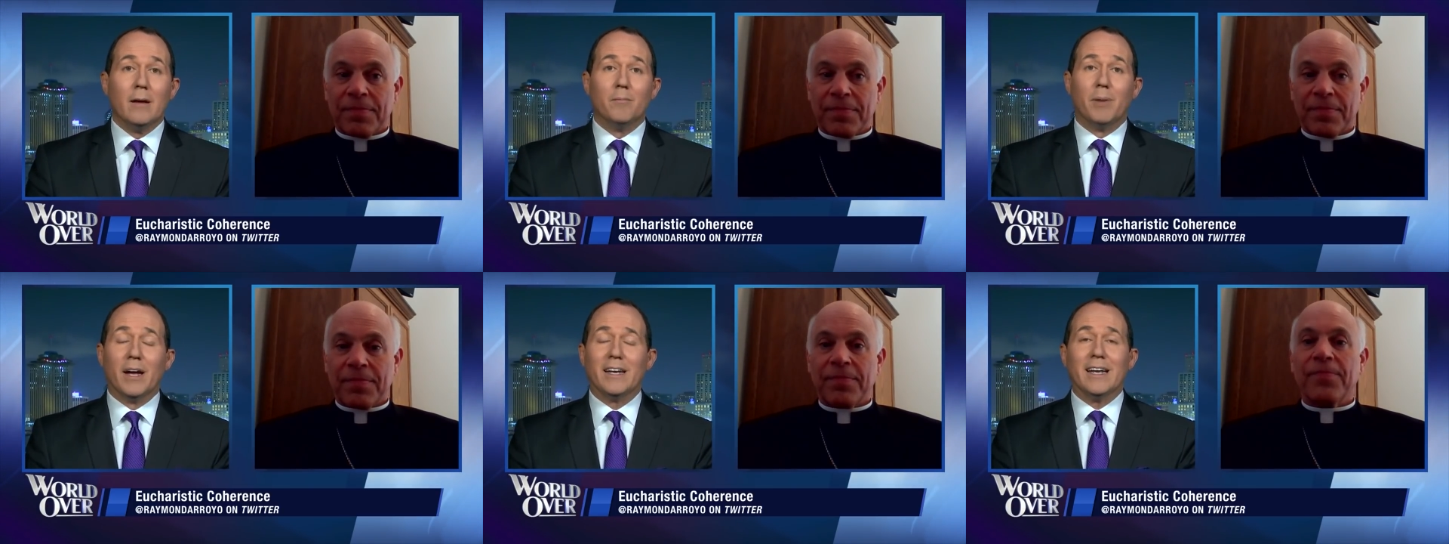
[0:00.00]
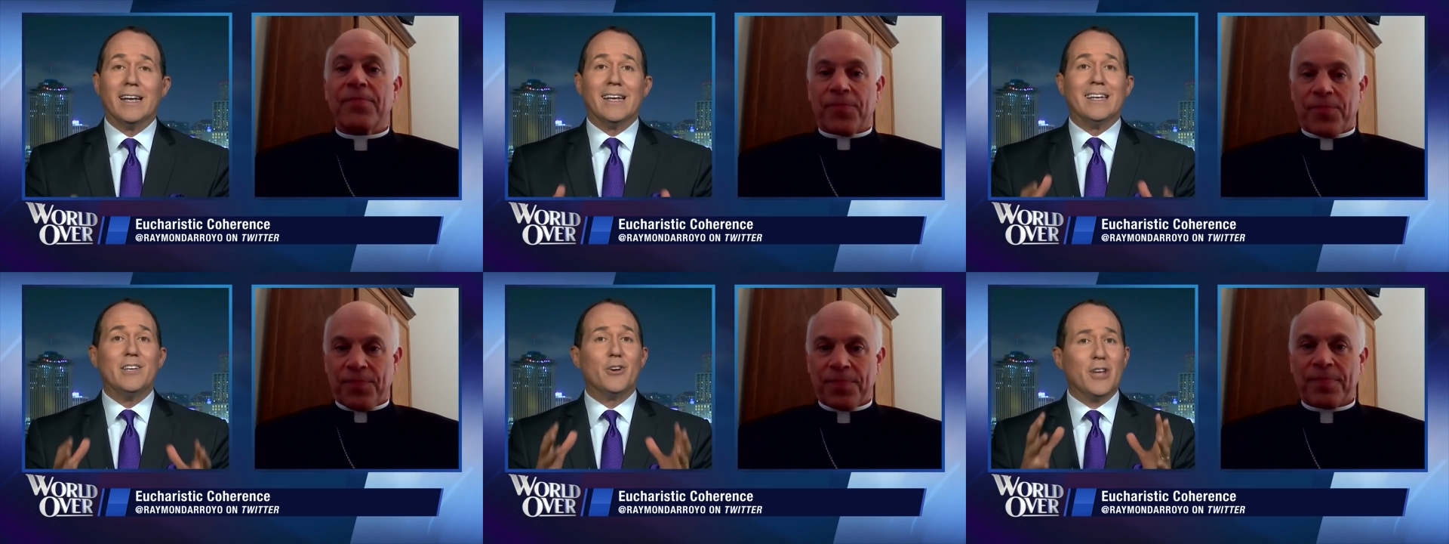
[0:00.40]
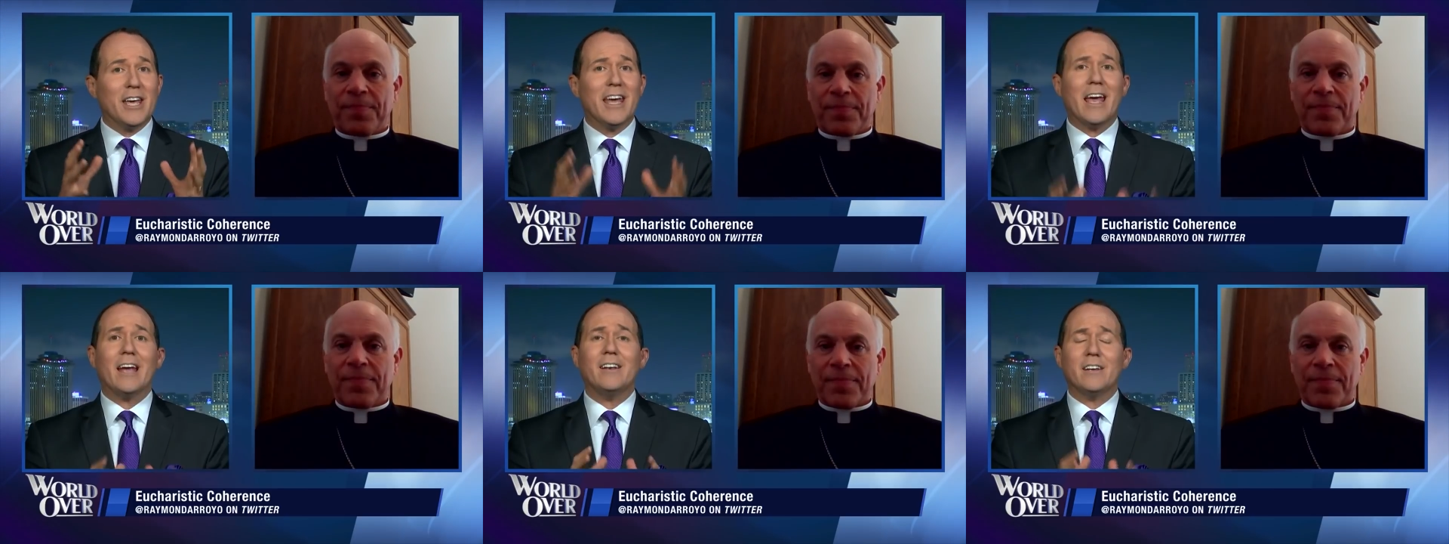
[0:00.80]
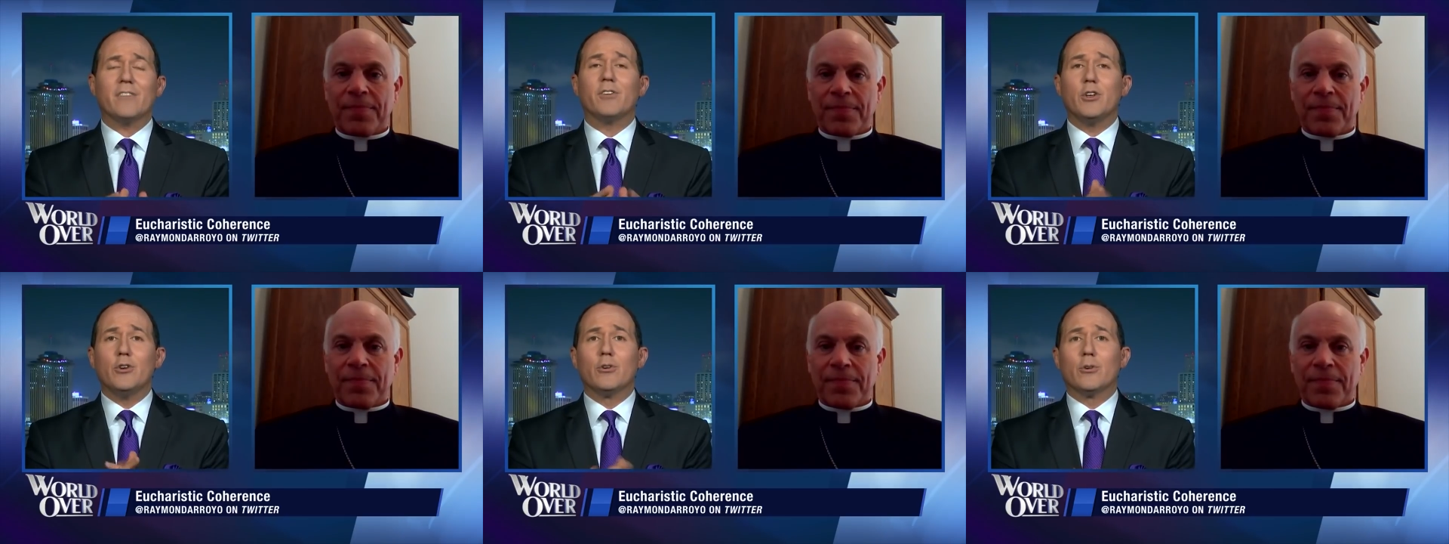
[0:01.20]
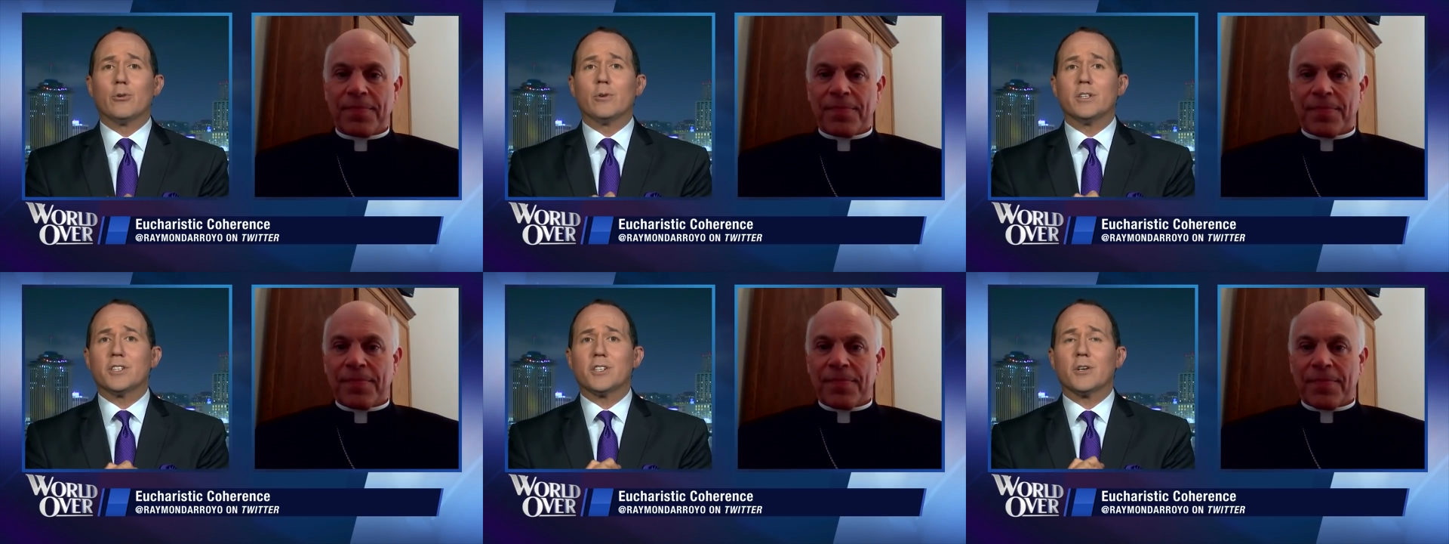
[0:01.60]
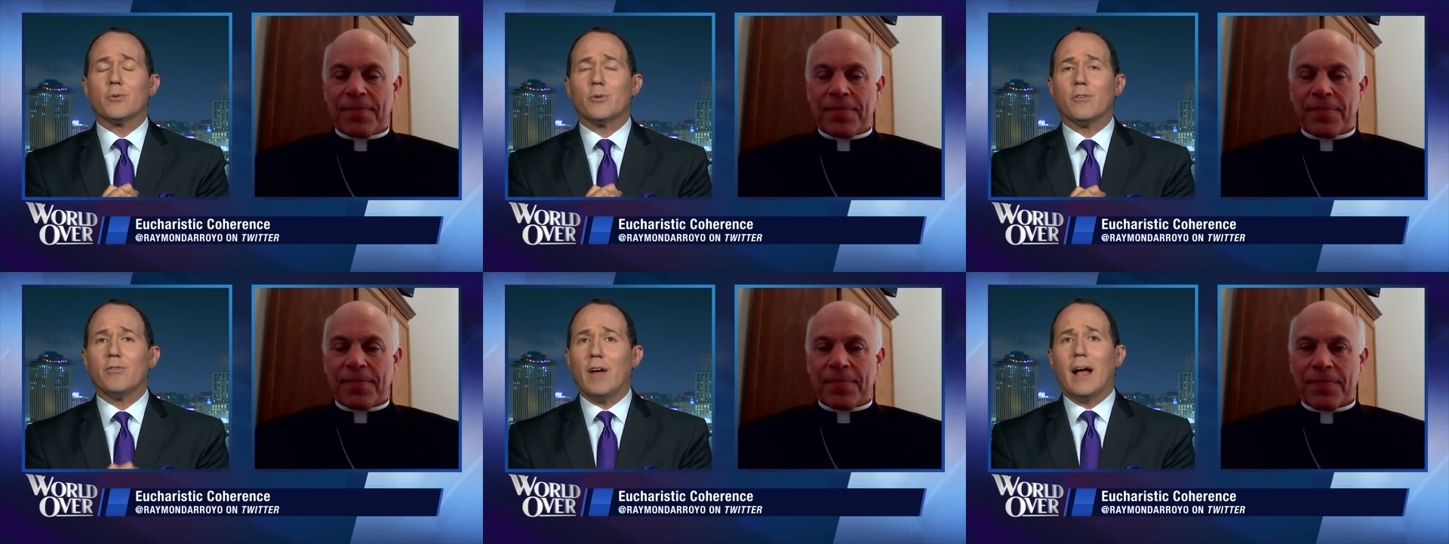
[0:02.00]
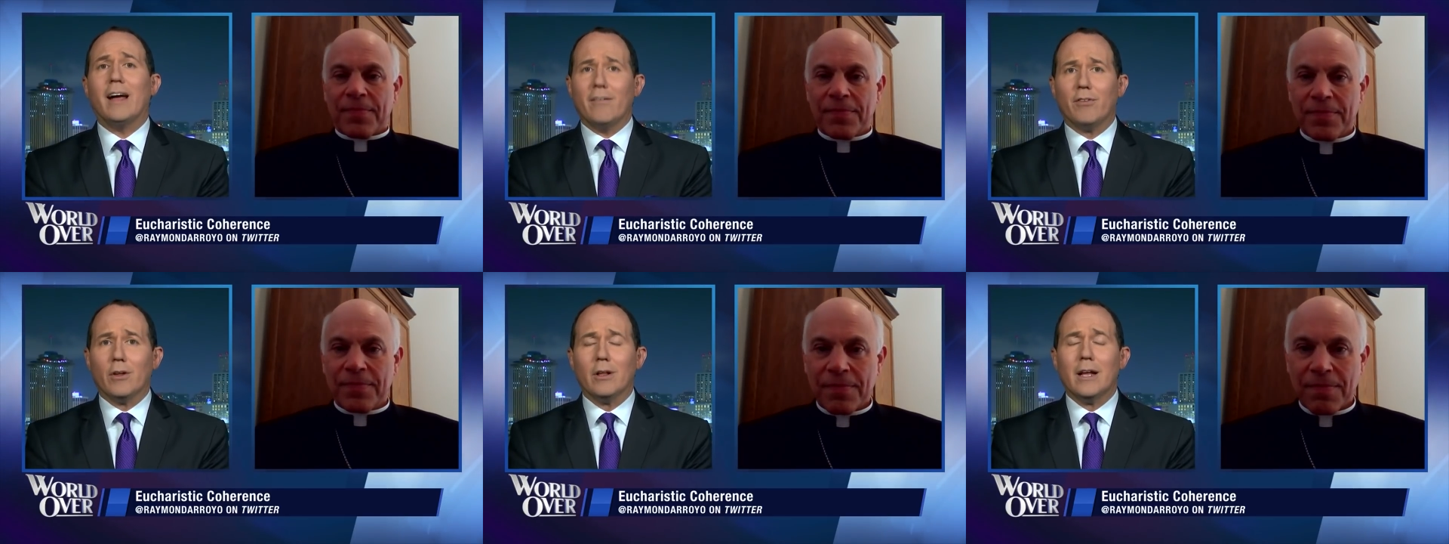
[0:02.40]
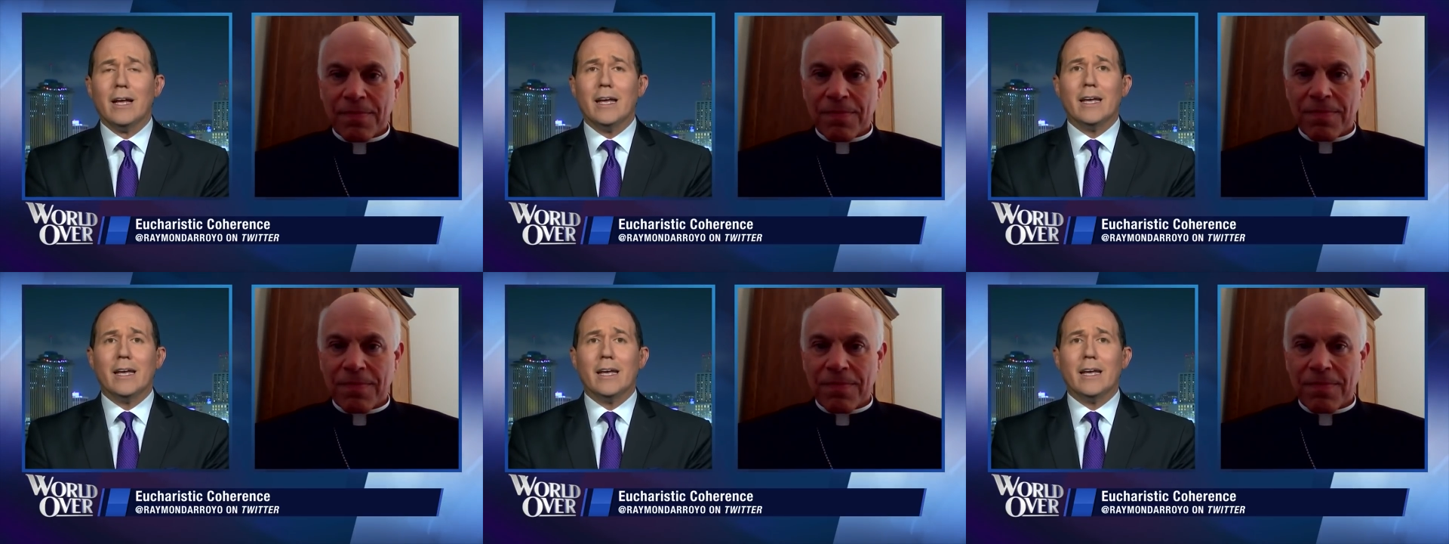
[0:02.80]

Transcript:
Speaker 1: but you can't have a Eucharistic revival